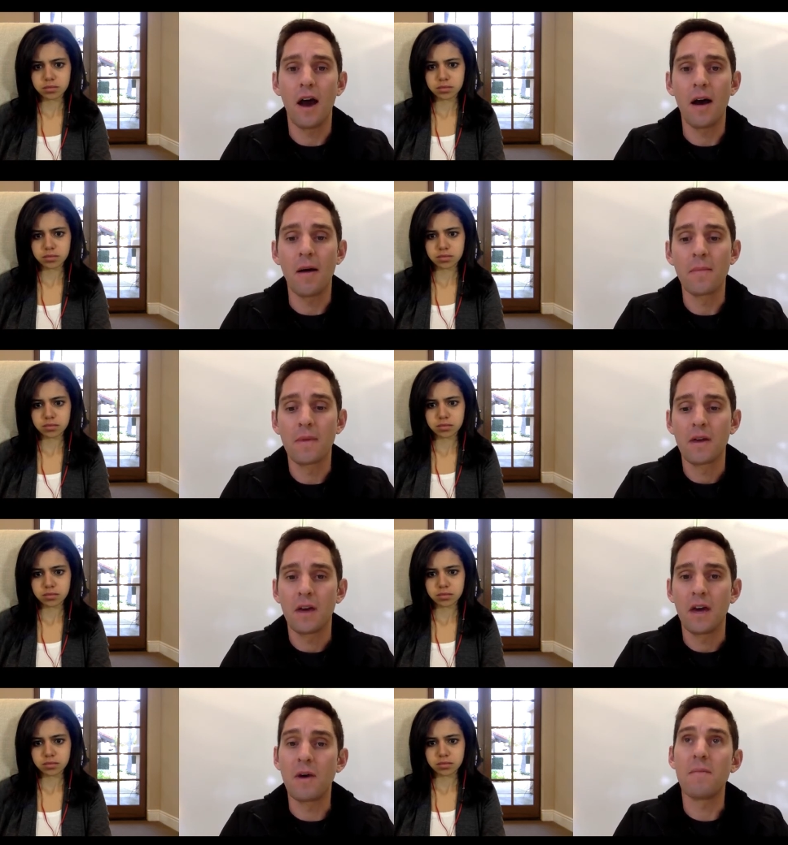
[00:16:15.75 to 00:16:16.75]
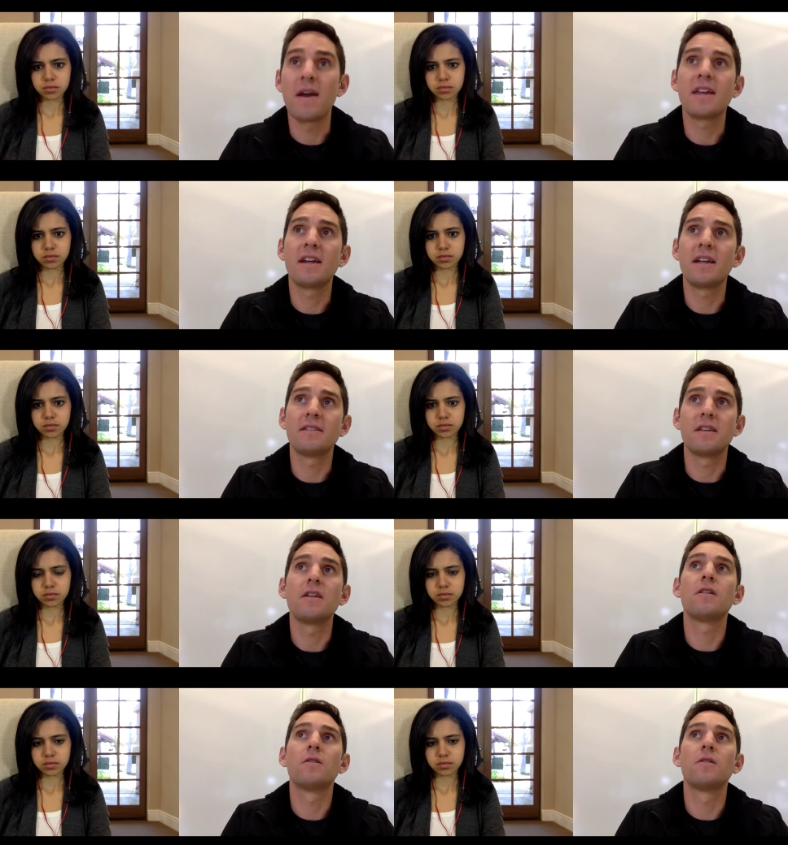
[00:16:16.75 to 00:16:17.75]
Speaker 1: And by making it easy
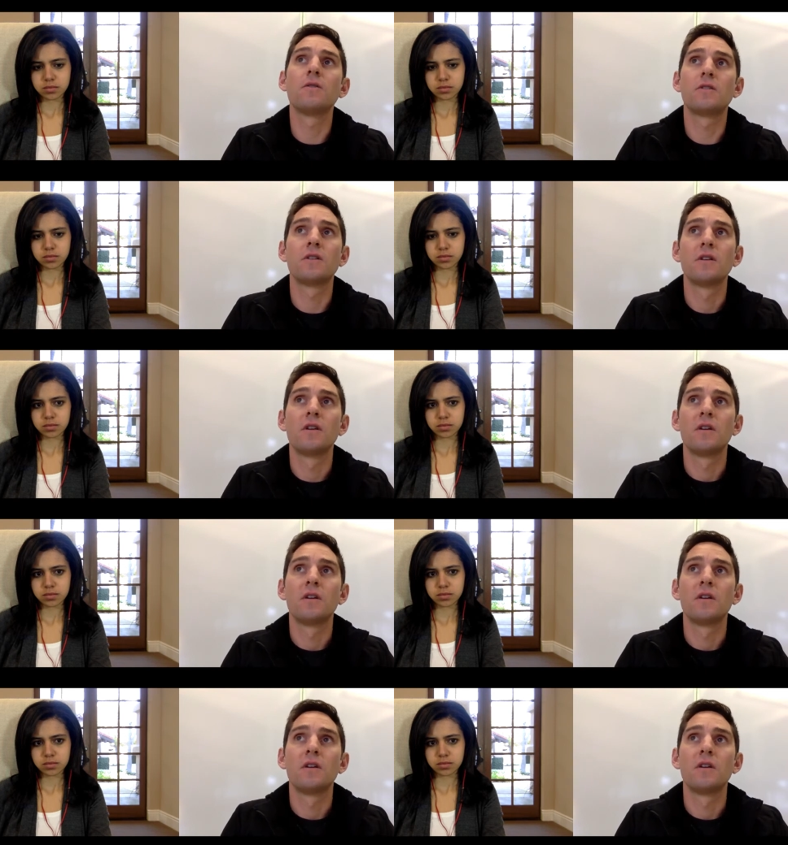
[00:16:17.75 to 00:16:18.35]
to use,